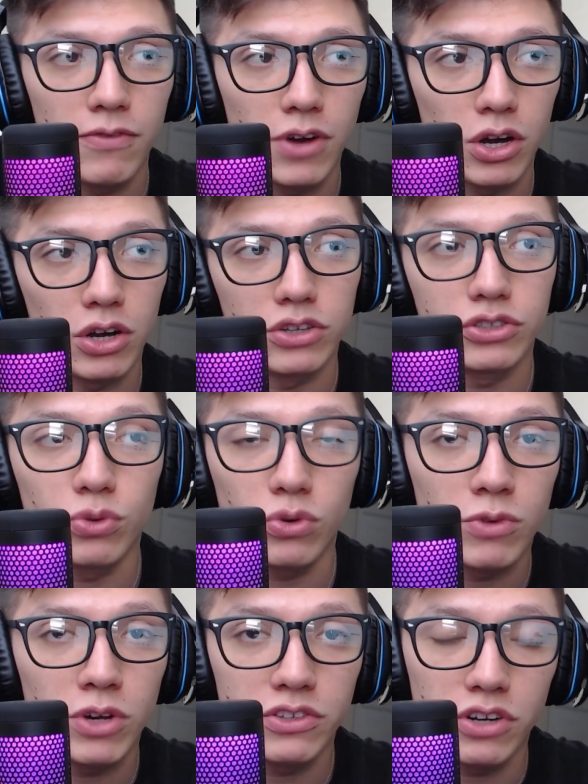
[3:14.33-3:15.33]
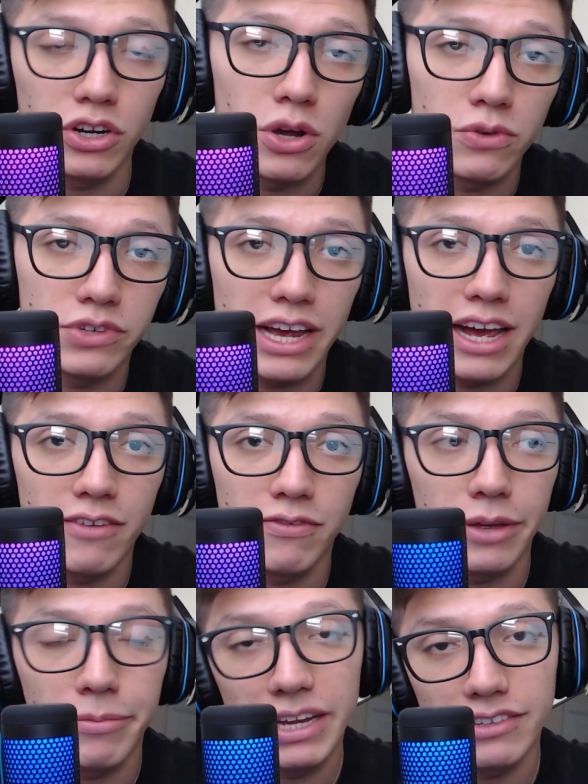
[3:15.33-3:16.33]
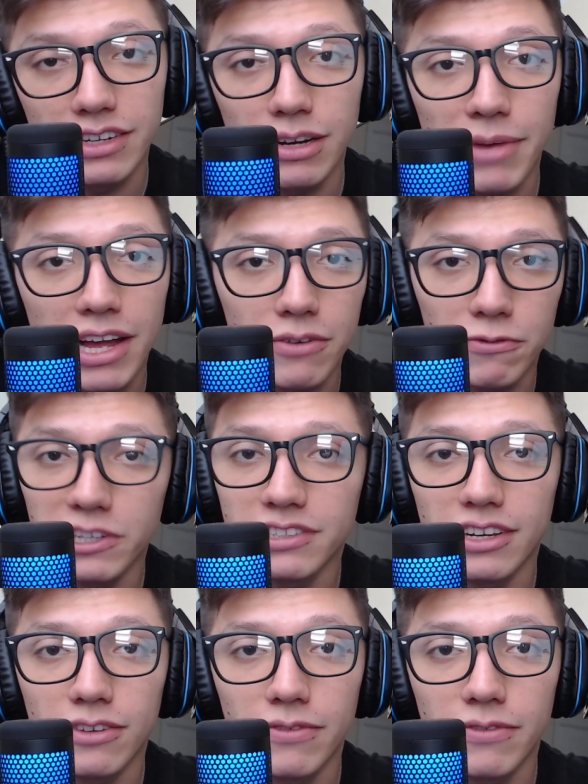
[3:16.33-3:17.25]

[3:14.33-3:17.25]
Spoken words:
or Jordan 1s are known to have amazing amount of resale